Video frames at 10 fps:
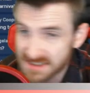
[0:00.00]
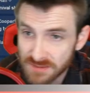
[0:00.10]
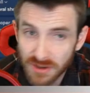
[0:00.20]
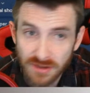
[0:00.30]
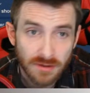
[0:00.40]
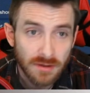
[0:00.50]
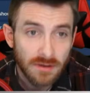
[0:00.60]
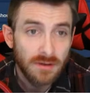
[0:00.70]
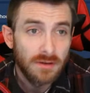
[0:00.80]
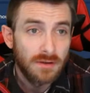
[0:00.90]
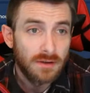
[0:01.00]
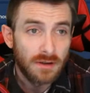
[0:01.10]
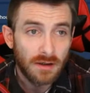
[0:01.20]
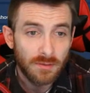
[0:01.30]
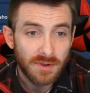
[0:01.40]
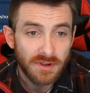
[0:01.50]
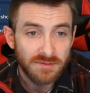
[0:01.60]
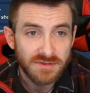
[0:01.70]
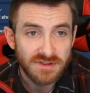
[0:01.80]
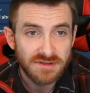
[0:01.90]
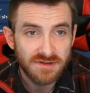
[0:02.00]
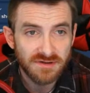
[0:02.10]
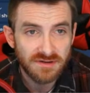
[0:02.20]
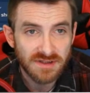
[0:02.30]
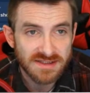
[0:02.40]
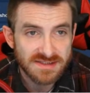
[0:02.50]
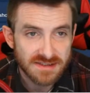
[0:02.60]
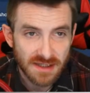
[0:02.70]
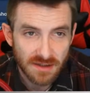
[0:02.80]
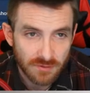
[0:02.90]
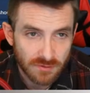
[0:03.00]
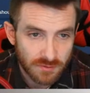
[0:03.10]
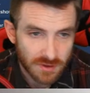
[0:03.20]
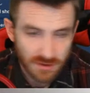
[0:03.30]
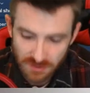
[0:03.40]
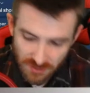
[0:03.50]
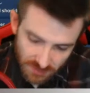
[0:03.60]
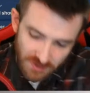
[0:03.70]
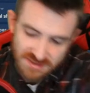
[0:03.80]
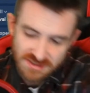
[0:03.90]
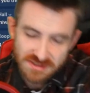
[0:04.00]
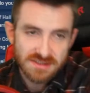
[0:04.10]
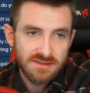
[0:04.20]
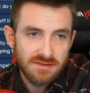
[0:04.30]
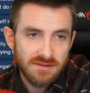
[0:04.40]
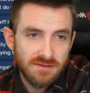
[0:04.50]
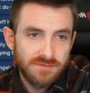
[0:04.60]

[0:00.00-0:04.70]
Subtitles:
bud? All right, man. Let me get a glance at that real quick. MITT.